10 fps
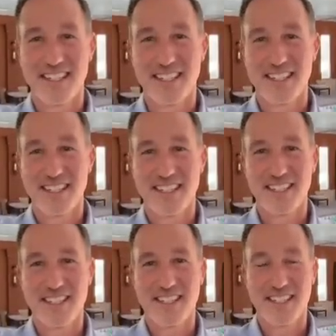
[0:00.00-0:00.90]

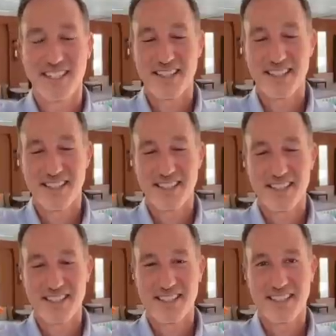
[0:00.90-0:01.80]

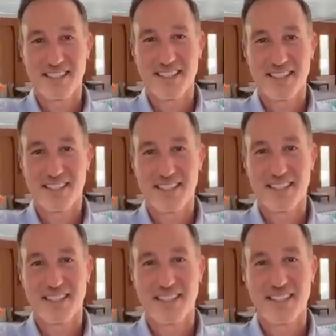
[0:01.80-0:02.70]

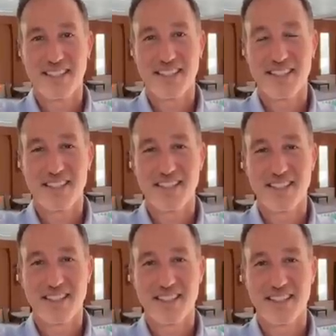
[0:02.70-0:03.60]

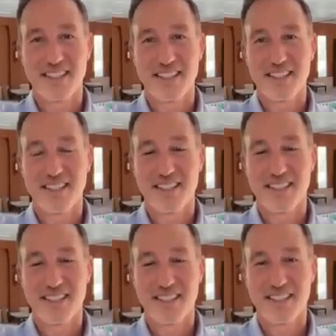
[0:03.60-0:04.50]

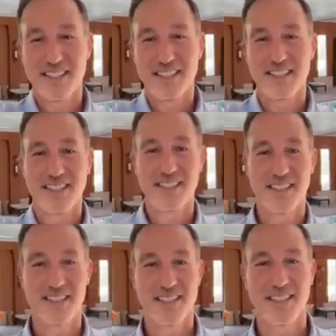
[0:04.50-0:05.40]

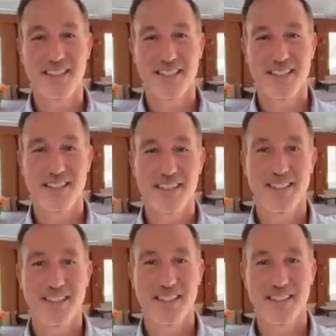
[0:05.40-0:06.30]

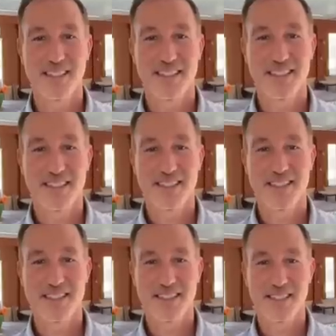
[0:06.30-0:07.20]

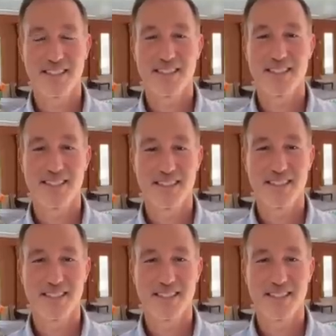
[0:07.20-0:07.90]
[no speech]